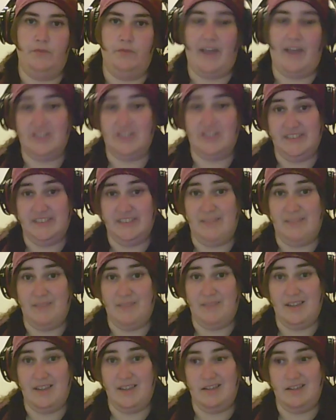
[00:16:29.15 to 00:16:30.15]
Vash the
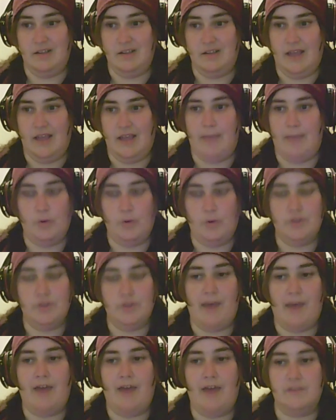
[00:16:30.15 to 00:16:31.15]
Stampede, and both of them
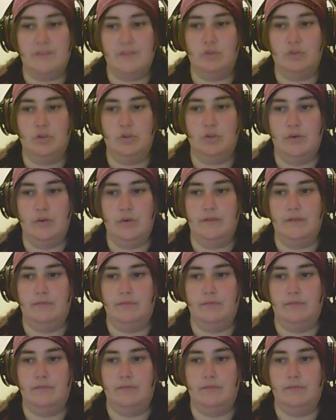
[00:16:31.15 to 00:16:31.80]
have someone who,